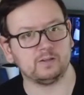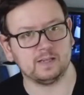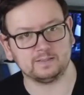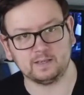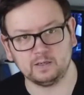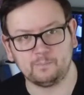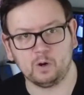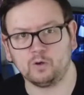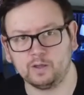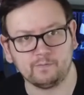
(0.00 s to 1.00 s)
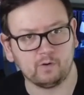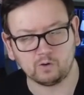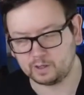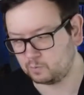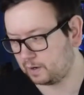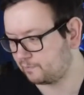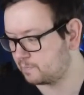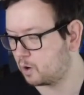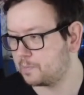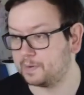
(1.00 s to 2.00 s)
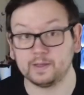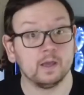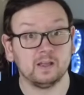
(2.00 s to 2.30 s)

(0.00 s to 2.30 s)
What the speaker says: let's say you're blogging, vlogging, whatever it might be,